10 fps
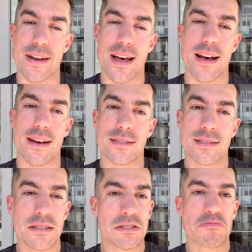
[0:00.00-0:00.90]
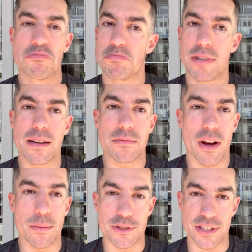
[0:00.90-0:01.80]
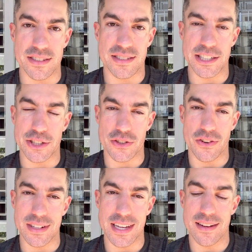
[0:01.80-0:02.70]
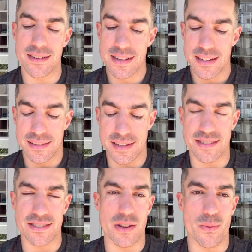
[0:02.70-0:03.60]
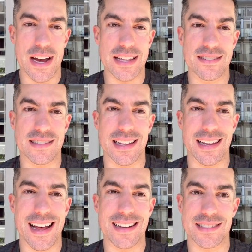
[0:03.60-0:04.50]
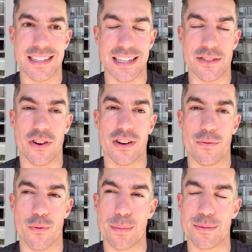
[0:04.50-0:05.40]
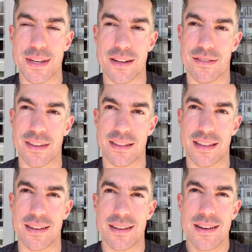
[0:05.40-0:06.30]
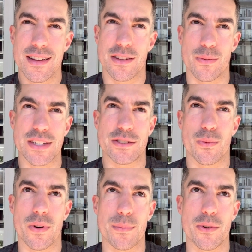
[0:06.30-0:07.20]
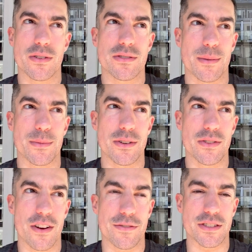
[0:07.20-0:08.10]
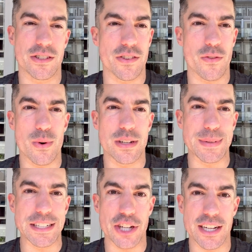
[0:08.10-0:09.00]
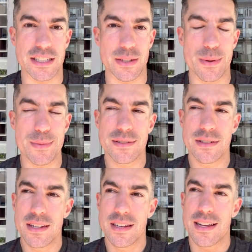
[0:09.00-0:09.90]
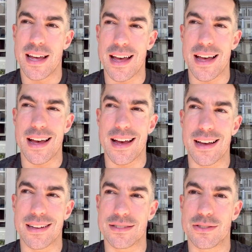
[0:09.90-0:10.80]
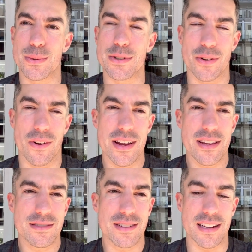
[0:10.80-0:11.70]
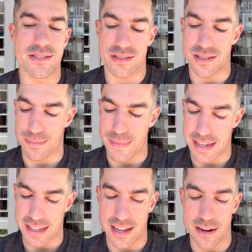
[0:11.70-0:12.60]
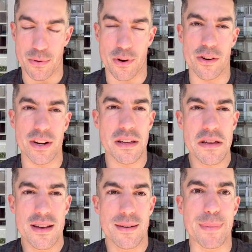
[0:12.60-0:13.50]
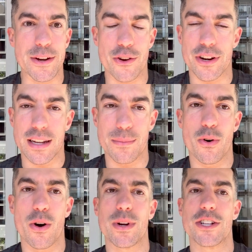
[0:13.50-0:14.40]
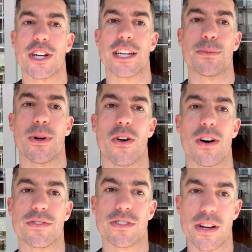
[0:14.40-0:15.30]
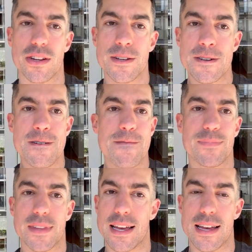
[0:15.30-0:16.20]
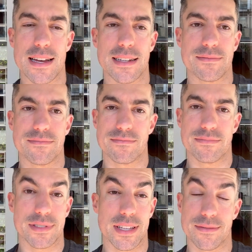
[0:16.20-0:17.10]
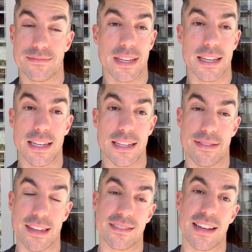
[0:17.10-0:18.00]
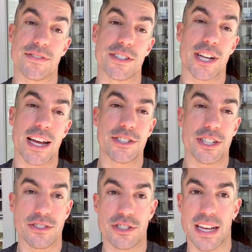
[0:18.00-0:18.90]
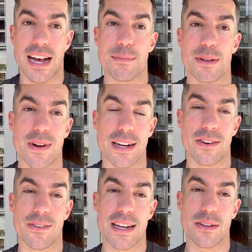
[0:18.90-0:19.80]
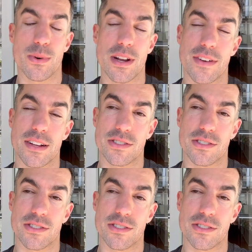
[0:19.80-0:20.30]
Uh, yeah, I'm just gonna stick strong now. This is the way, this is the last thing that's kind of robbed me. I think that the reason why I'm not somewhere in life is because I've always been chasing women uh, to a degree and just like making that a priority, but not anymore. I wanna change my life. So uh, yeah, it, it, things have to change and I just can't be running around or whatever.